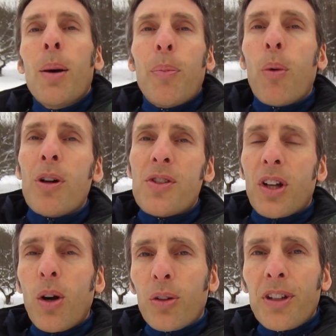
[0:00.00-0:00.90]
But once the
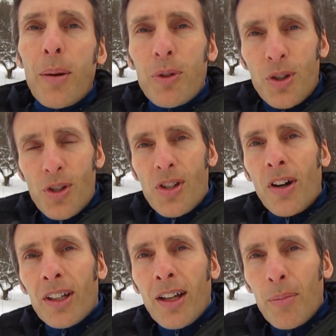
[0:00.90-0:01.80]
cold temperatures
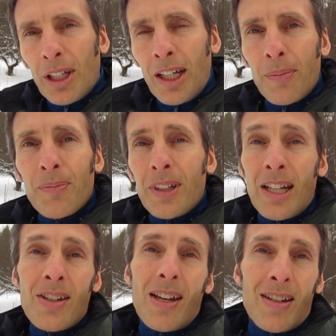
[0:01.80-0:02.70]
started coming in, the
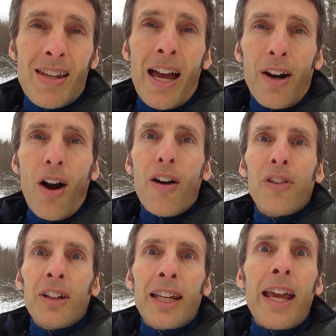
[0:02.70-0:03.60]
insects died off
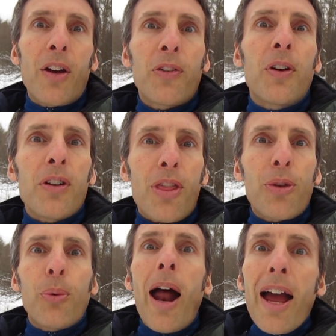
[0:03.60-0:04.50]
and the kale started
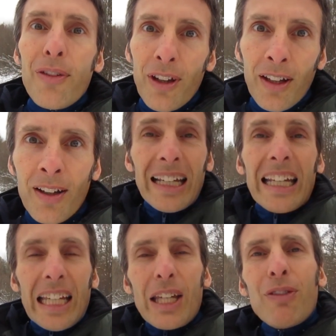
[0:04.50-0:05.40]
thriving.
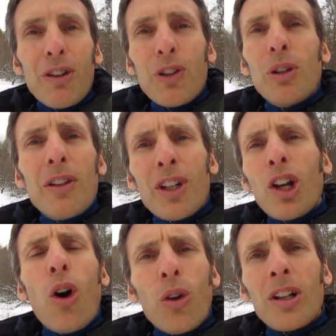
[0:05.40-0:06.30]
Even if you live in a
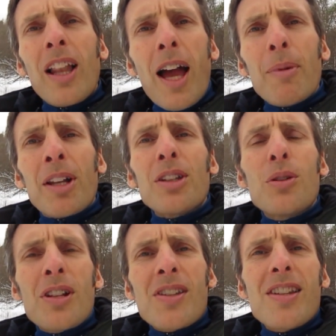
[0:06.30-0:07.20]
cold climate, you
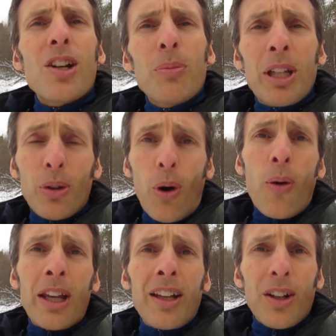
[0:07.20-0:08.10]
can still be
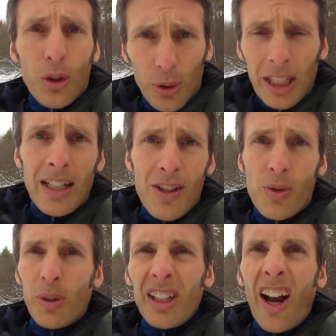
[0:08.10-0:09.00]
growing
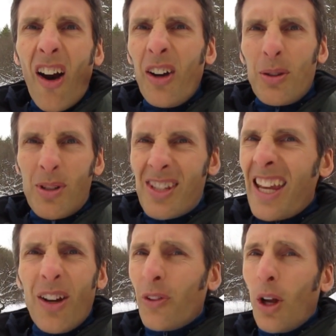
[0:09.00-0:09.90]
greens, really hardy ones.
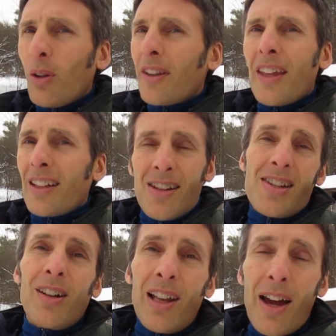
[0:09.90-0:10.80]
Kale's the only thing that's
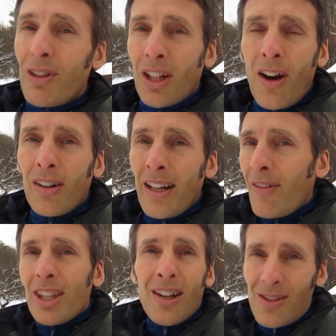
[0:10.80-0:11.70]
still alive in the garden.
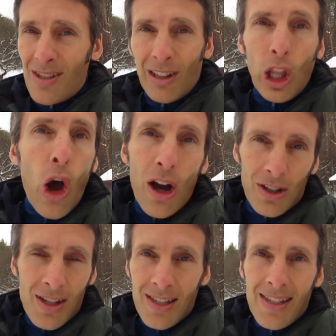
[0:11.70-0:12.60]
Everything else is
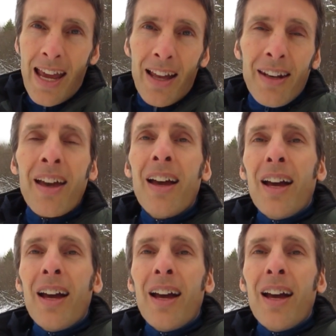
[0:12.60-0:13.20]
long since dead.